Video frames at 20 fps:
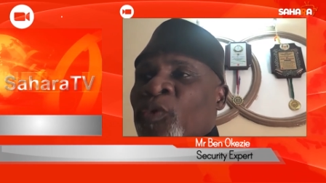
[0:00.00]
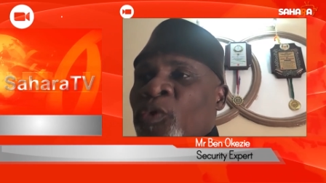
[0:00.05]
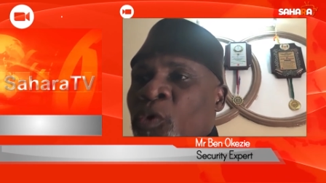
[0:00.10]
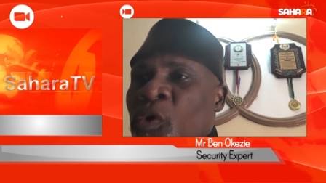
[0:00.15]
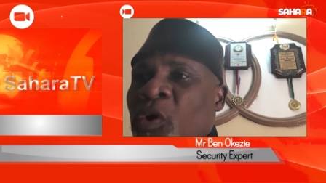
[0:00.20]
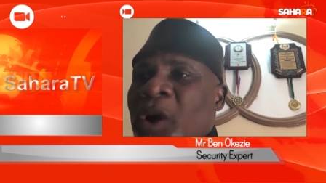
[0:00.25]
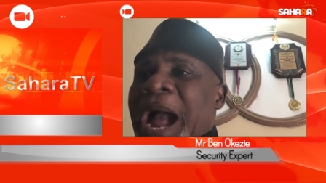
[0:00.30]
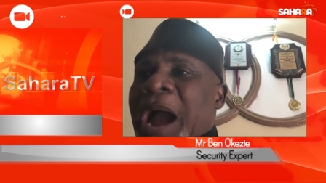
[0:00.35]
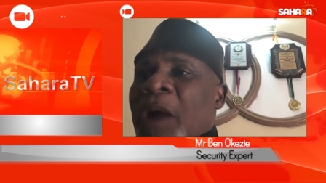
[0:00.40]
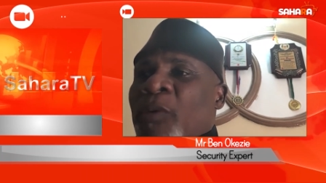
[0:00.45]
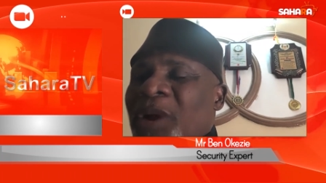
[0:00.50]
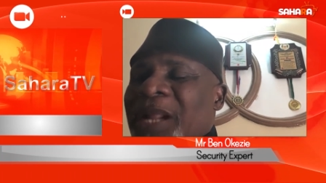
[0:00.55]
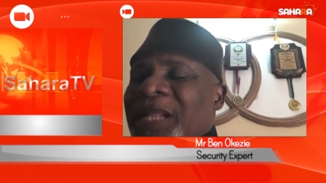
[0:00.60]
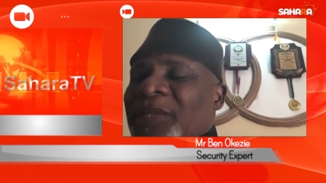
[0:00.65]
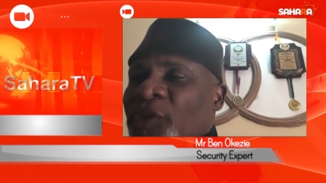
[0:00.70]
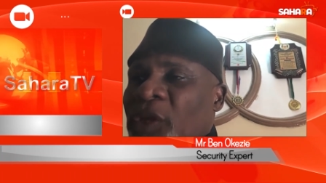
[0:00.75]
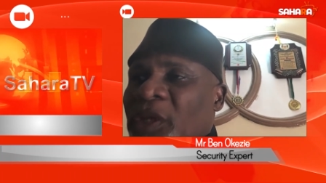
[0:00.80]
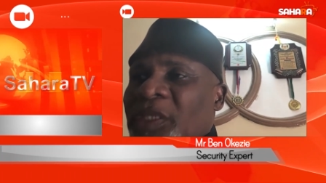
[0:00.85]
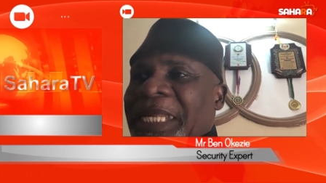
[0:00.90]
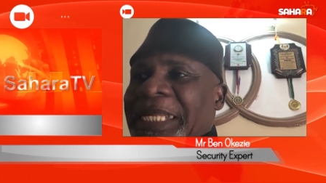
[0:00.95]
who are well
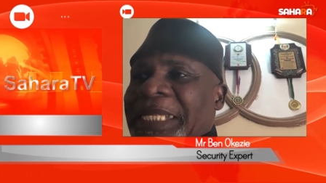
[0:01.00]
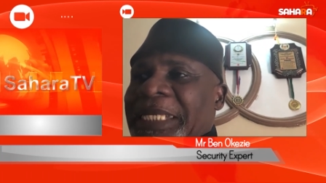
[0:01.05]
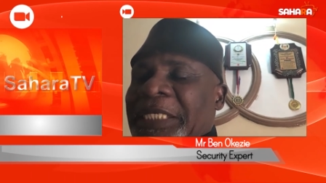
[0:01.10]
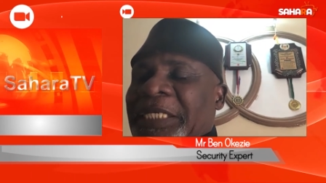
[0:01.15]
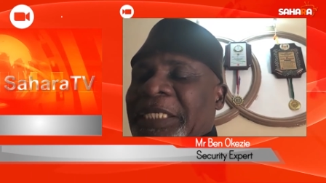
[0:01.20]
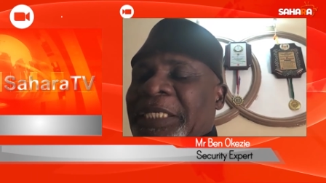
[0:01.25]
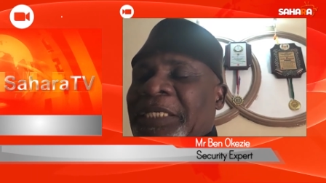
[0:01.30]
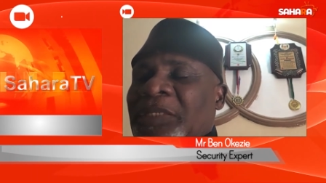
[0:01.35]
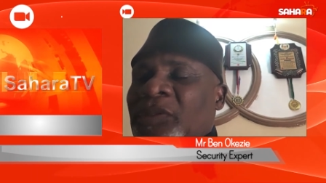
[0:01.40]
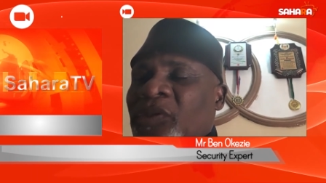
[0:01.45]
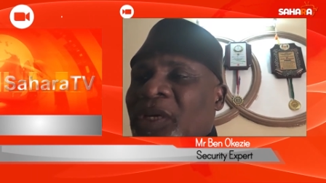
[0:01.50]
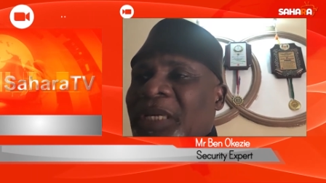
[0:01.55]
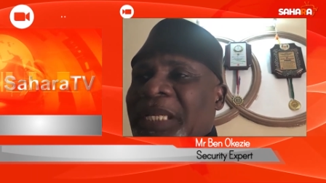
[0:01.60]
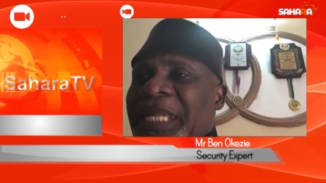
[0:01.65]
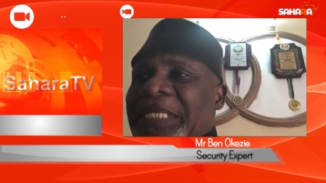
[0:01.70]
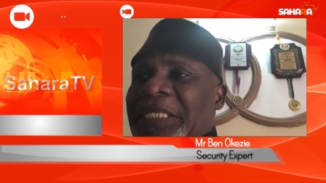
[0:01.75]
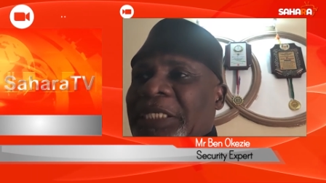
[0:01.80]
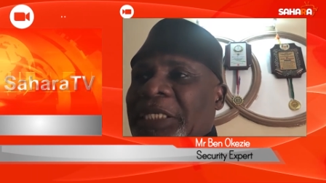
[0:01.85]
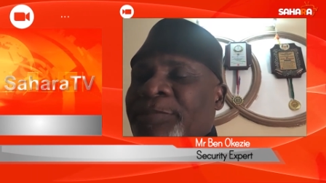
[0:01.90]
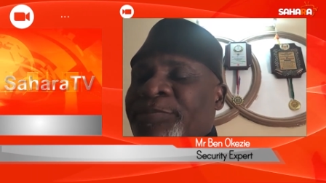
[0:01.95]

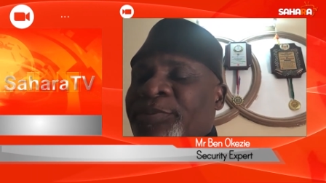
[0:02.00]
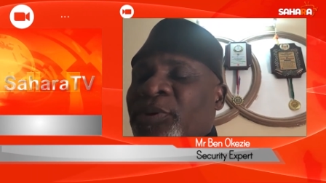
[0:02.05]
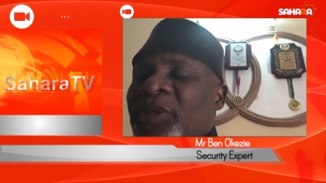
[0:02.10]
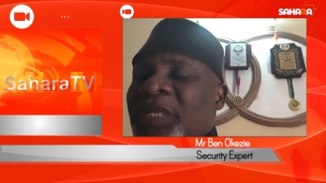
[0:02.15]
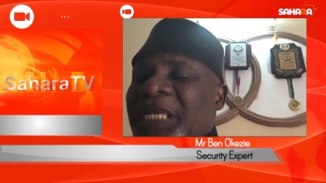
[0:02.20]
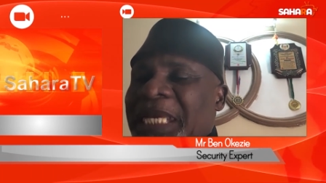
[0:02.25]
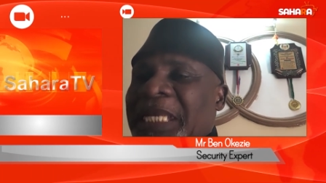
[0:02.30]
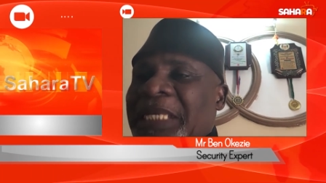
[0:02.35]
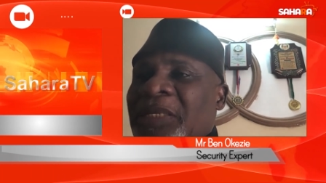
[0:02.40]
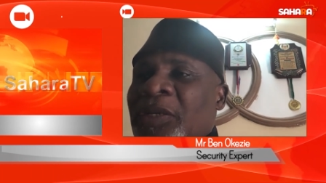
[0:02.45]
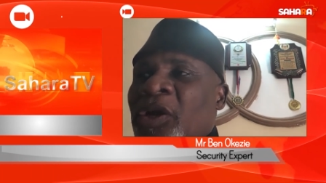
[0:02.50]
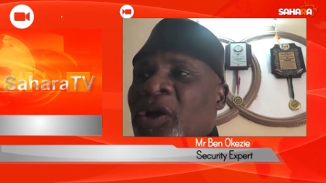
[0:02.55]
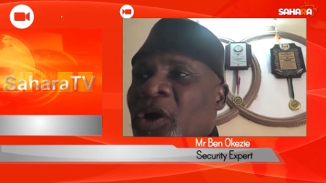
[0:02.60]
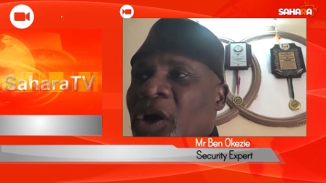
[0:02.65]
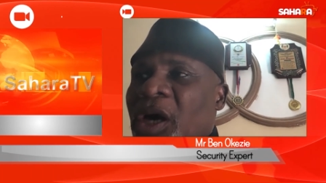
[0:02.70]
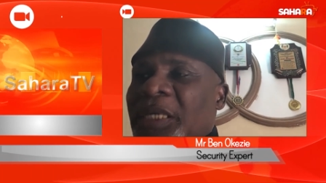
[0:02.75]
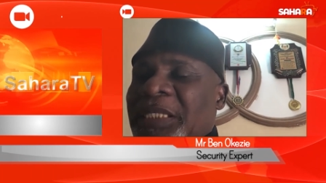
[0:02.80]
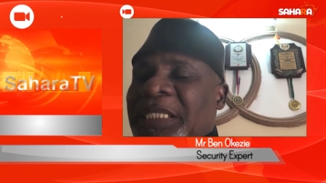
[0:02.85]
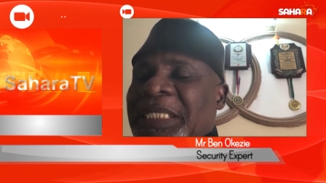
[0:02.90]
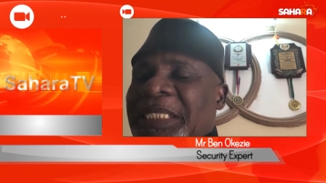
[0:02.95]
knowledgeable in
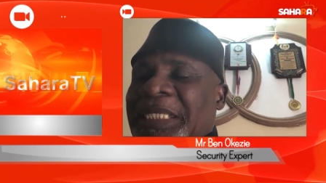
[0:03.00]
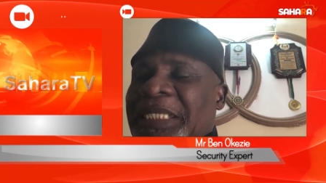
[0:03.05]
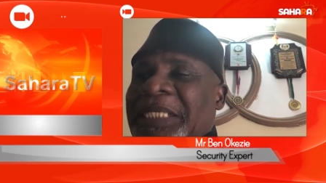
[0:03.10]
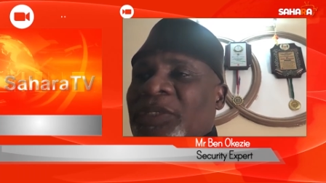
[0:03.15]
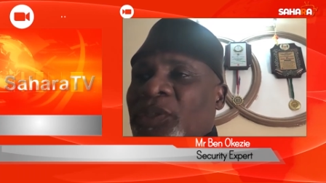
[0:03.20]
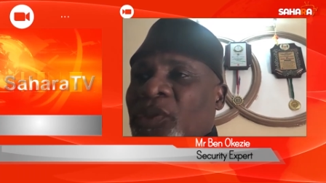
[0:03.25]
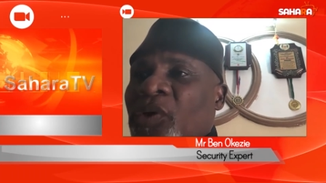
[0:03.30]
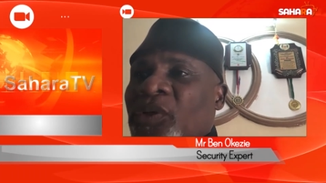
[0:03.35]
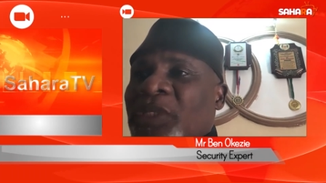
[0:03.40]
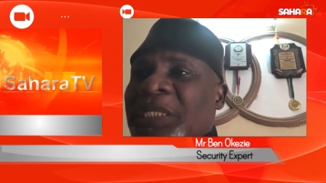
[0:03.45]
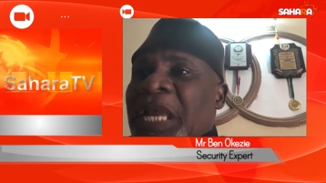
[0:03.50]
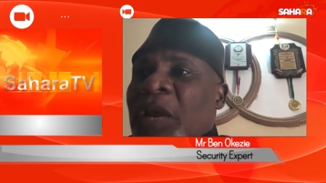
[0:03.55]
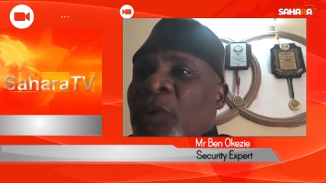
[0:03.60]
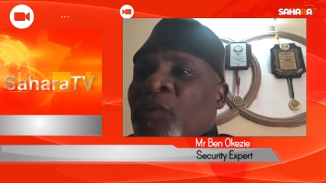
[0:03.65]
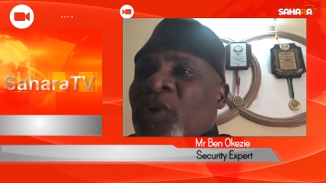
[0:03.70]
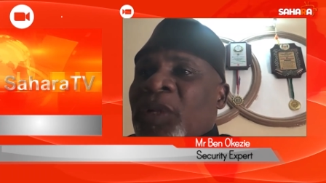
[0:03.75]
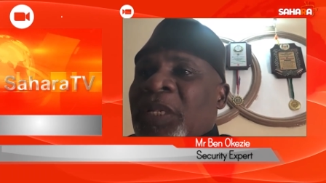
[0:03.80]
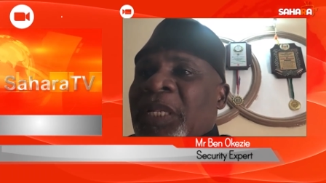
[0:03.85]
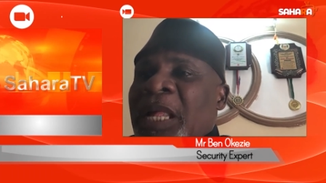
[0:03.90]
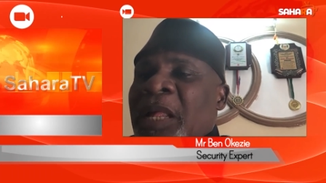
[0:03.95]
all these things. So they
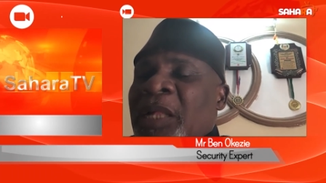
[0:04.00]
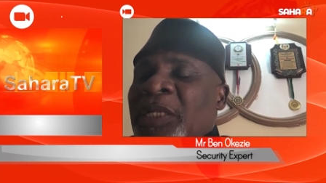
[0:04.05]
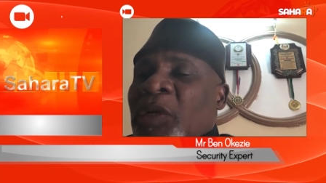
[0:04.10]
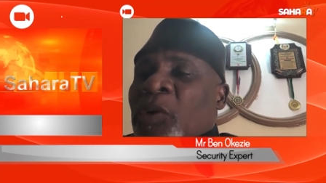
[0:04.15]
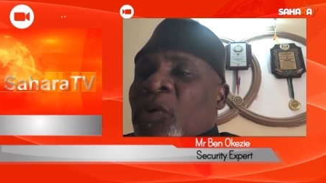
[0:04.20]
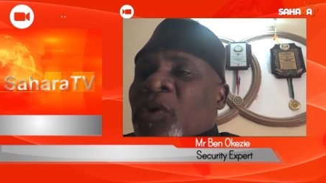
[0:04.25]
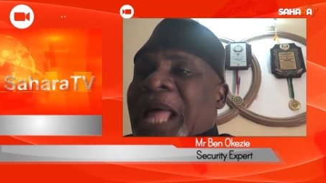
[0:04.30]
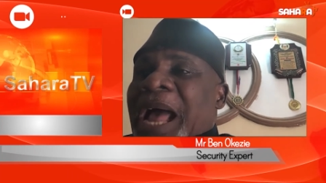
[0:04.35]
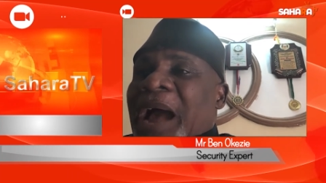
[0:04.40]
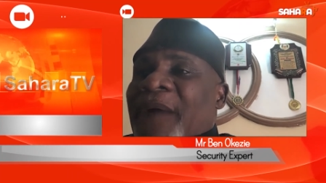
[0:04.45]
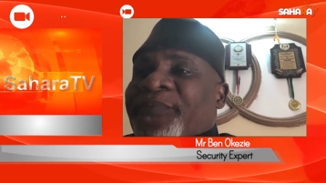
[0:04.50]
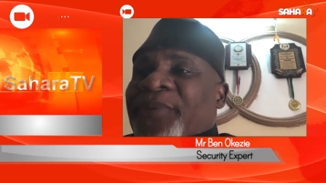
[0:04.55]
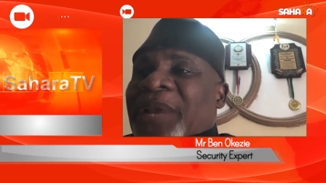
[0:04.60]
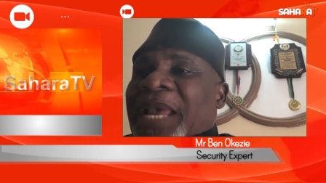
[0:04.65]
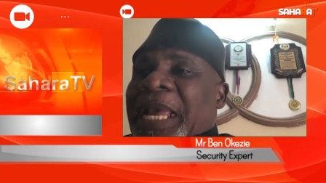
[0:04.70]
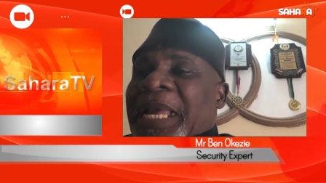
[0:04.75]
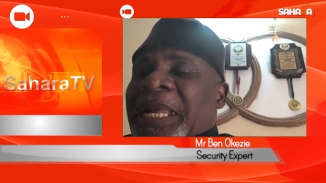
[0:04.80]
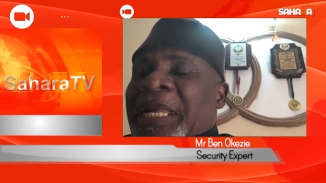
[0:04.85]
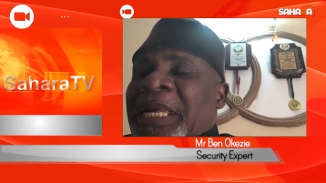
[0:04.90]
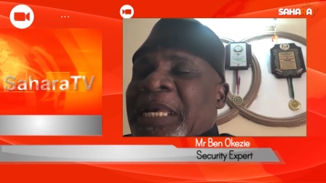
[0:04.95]
will they will have
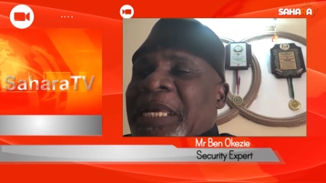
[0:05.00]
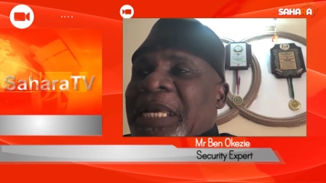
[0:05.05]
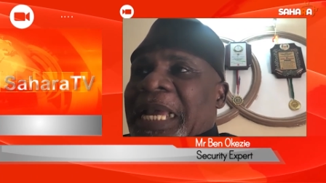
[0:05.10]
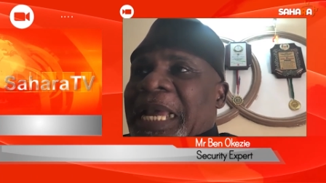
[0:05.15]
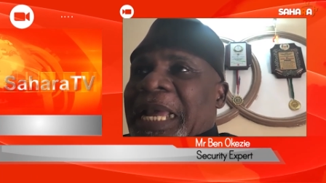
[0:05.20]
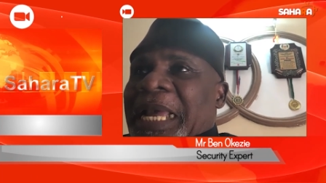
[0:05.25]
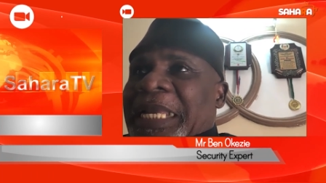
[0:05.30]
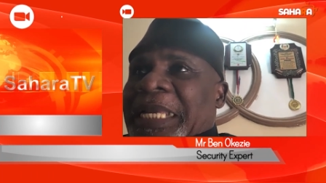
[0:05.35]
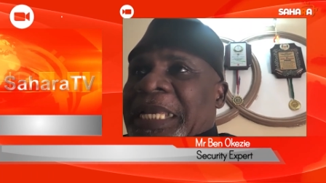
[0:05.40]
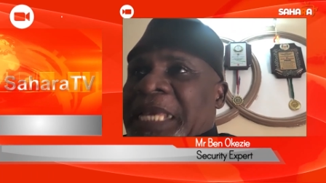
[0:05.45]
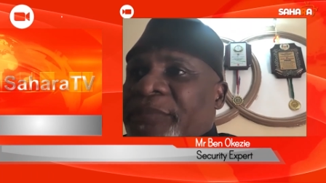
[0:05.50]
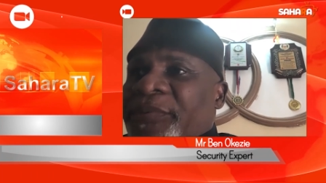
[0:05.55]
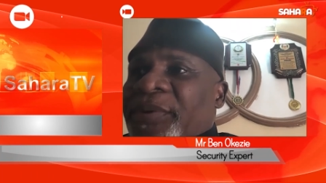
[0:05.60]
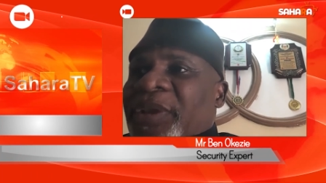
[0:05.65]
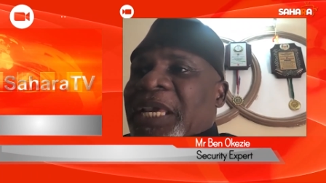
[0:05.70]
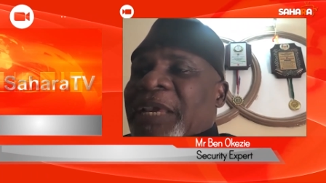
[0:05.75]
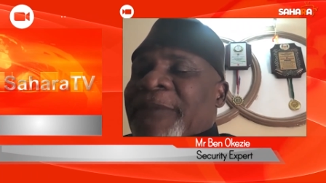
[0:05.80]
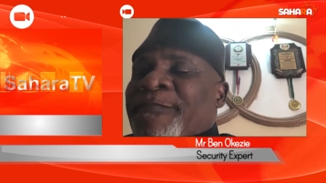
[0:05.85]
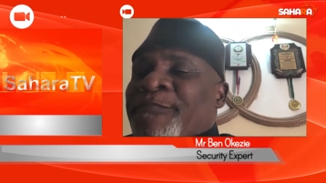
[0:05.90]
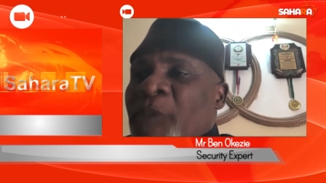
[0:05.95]
uh, uh, given
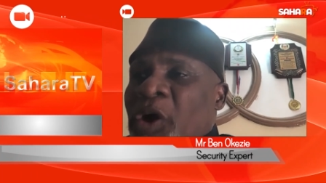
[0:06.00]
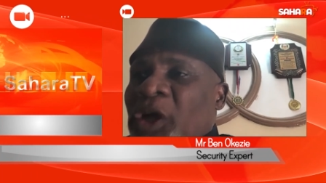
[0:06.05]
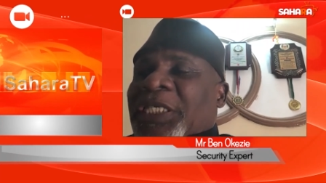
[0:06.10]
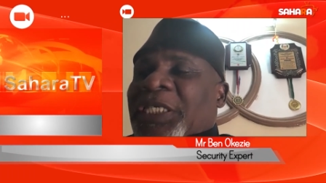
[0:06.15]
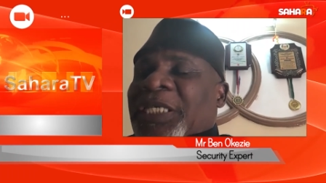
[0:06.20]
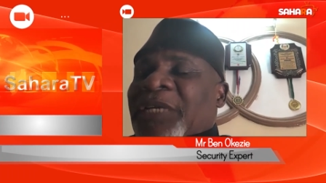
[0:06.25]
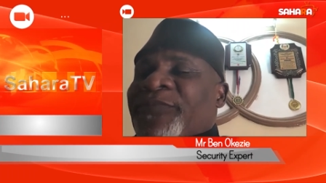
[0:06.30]
him much